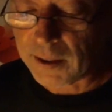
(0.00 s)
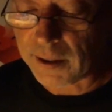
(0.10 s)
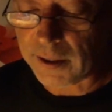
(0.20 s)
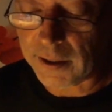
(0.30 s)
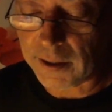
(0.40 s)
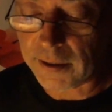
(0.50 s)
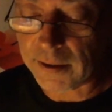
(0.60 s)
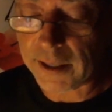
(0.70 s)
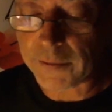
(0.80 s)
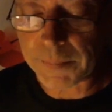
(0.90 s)

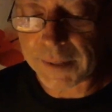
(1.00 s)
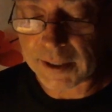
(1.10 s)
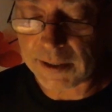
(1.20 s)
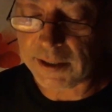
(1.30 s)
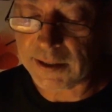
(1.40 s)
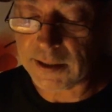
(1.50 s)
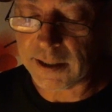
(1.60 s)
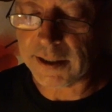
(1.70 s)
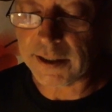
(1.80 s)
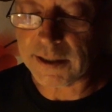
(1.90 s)
and that would make it
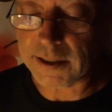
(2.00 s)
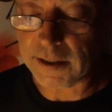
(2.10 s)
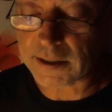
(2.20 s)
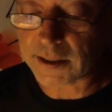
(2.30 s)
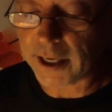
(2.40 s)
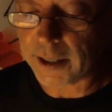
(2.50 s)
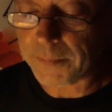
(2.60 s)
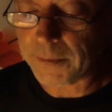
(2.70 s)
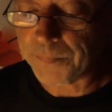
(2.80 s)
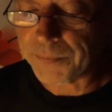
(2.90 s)
an easy escape.